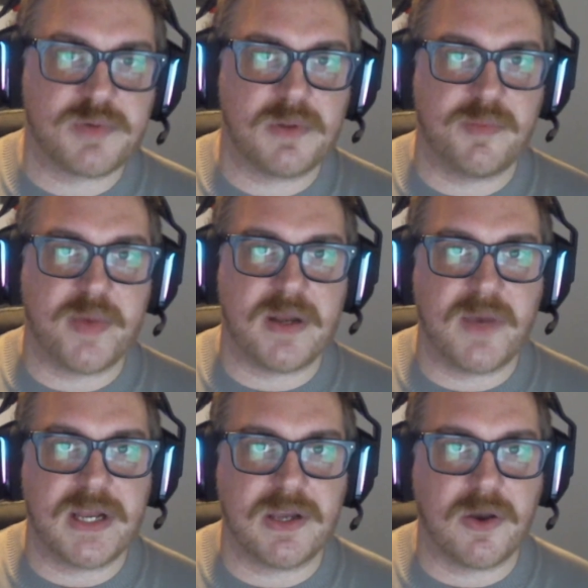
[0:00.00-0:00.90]
probably the better
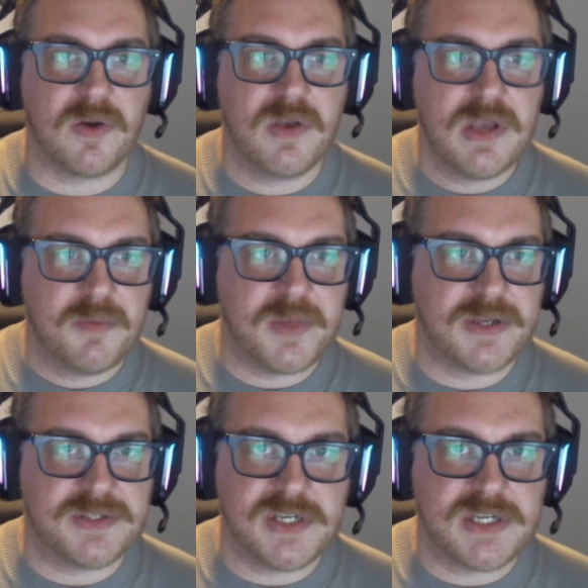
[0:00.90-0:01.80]
way to go
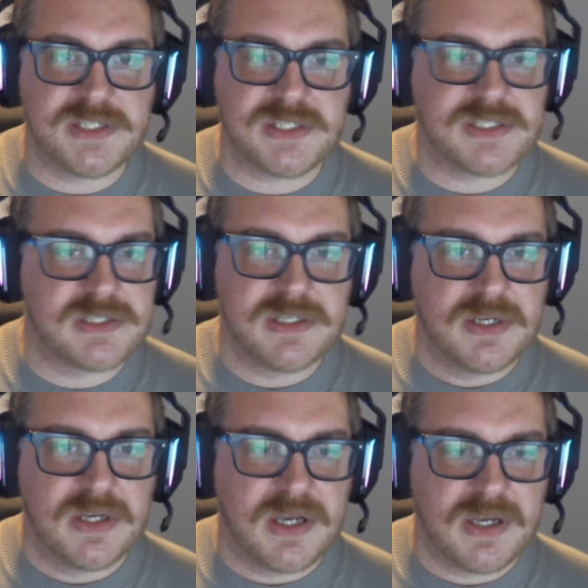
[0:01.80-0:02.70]
because you can just,
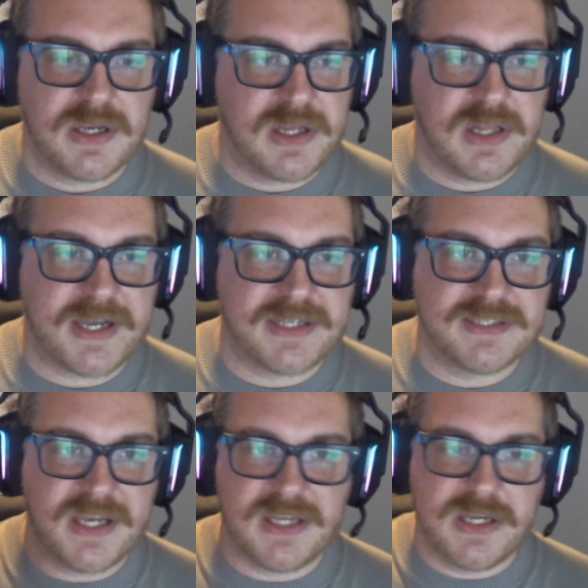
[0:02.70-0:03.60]
like I
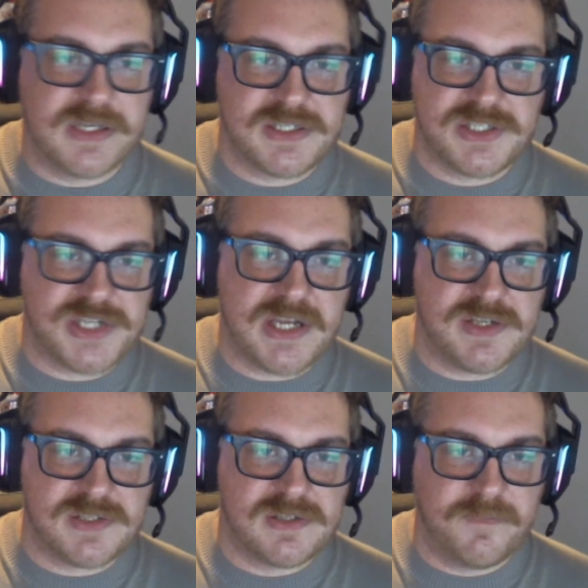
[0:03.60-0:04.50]
said, you can just
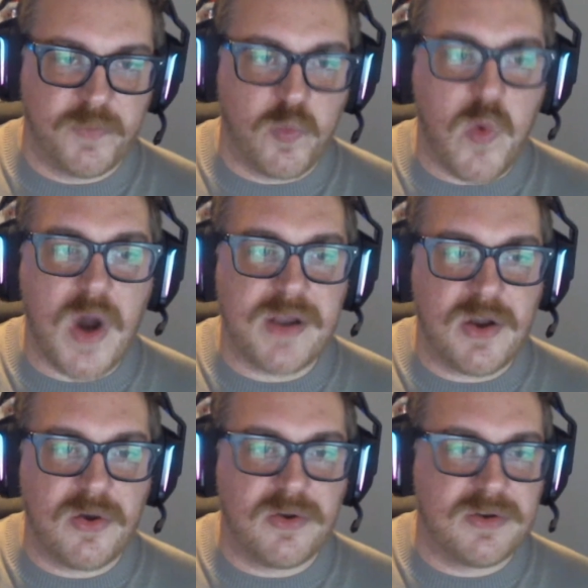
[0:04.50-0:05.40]
change one
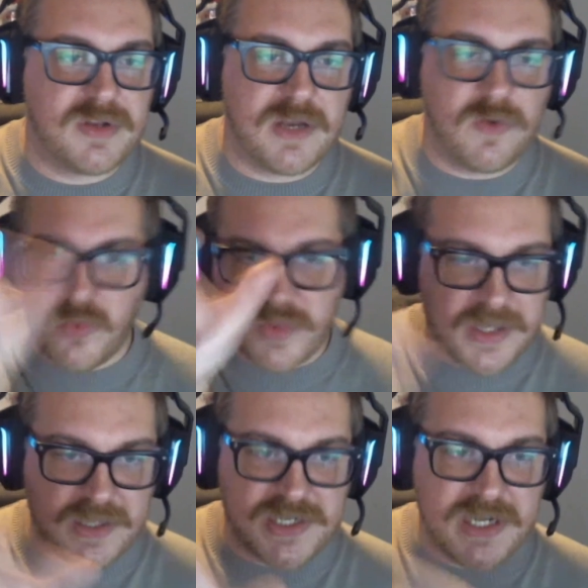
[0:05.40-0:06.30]
node and all the
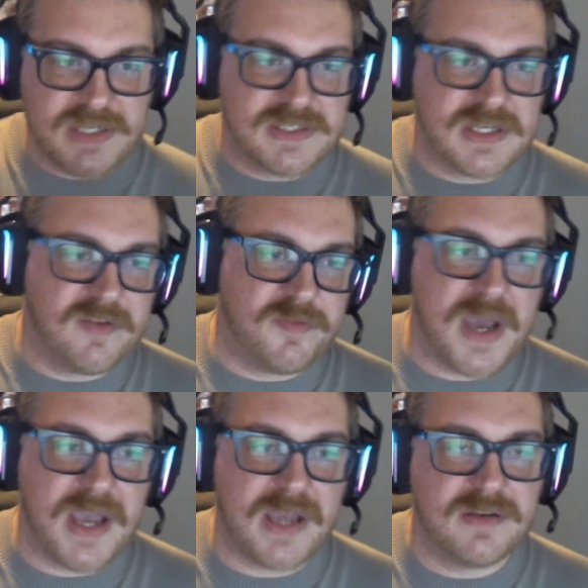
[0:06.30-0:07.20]
other changes that you've
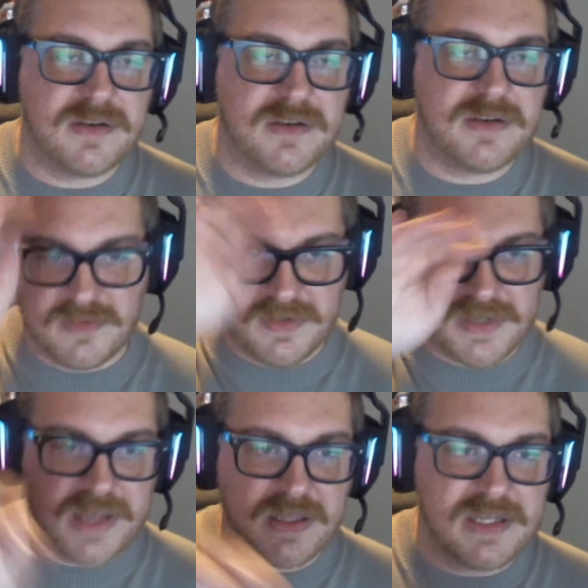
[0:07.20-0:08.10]
made
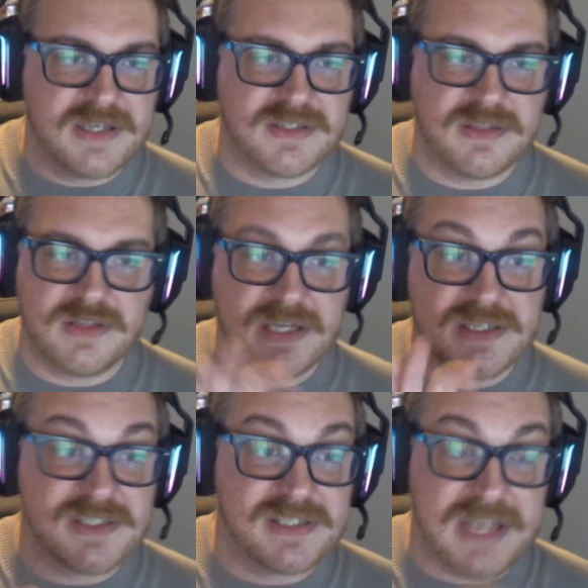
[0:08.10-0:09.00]
down the list, they
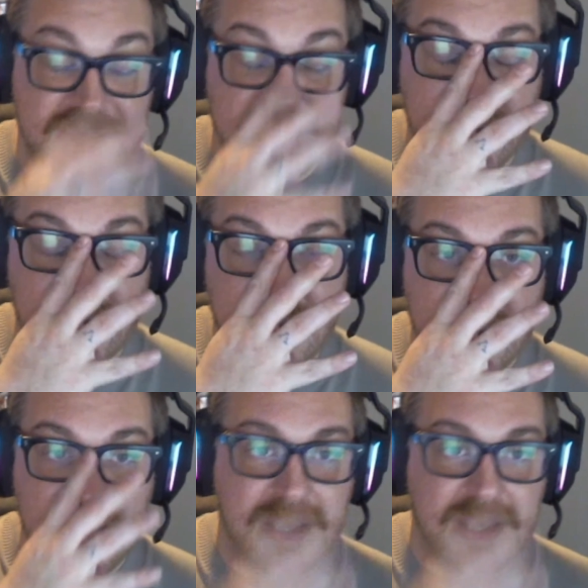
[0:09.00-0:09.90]
just stay there.
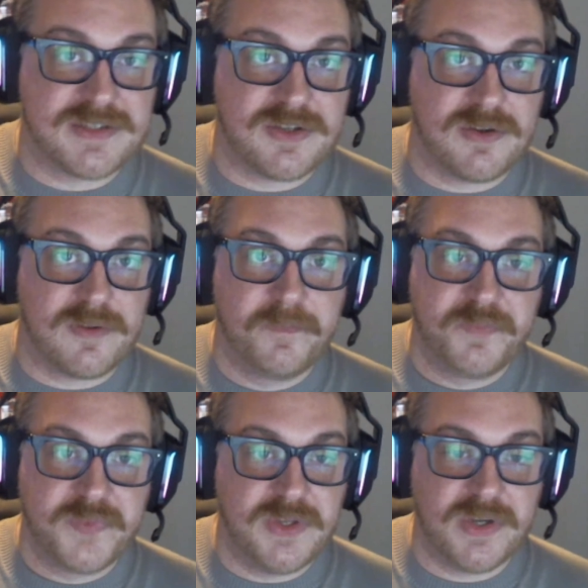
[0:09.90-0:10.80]
And so
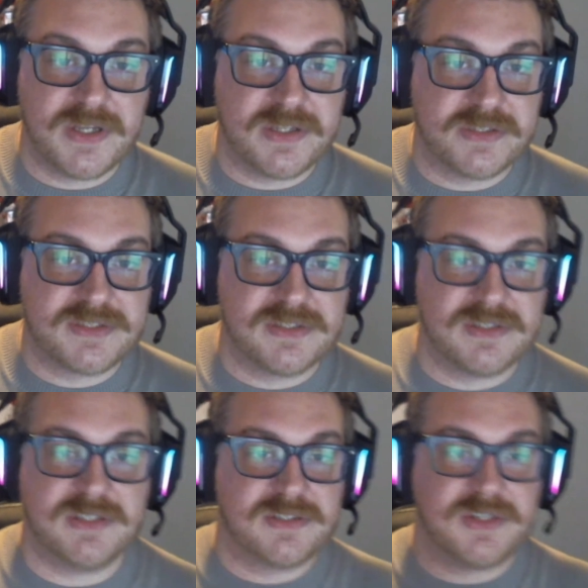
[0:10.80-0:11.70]
you can,
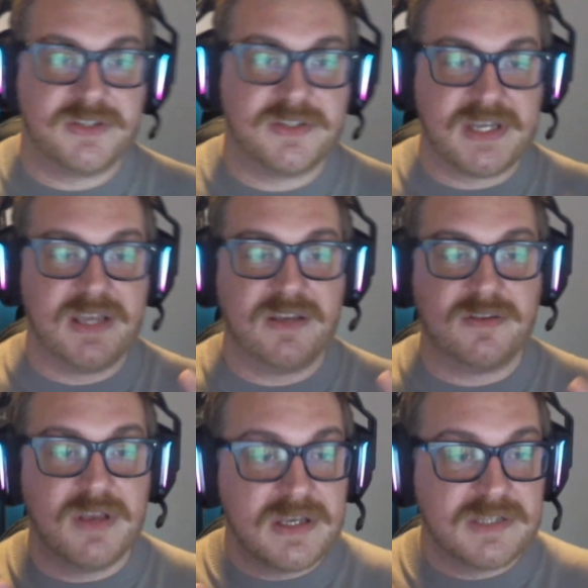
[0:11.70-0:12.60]
so you say
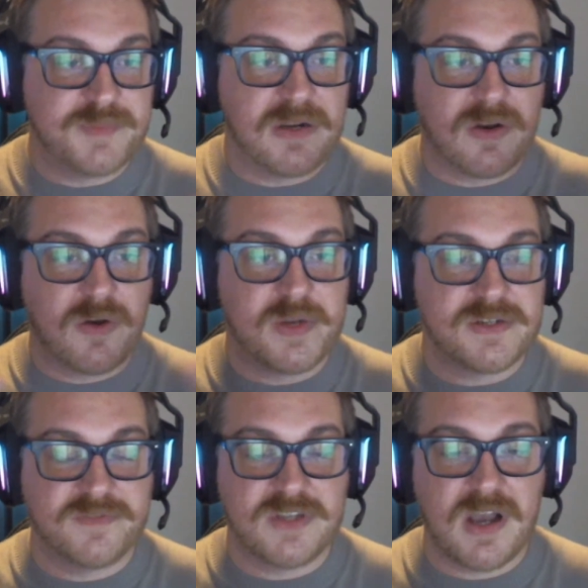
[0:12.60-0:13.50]
you spend a whole
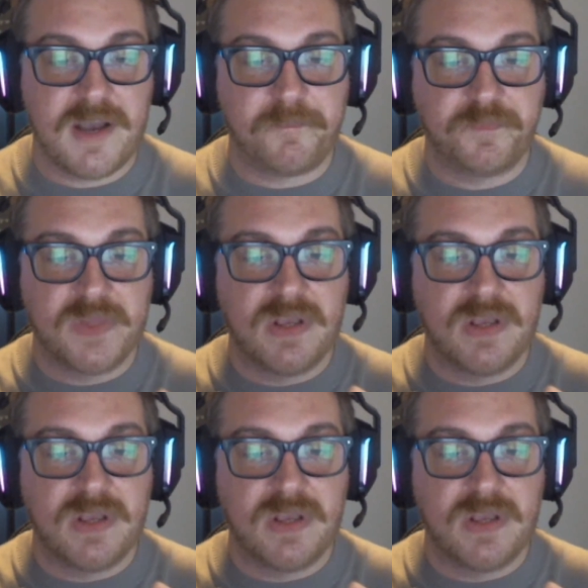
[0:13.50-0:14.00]
bunch of time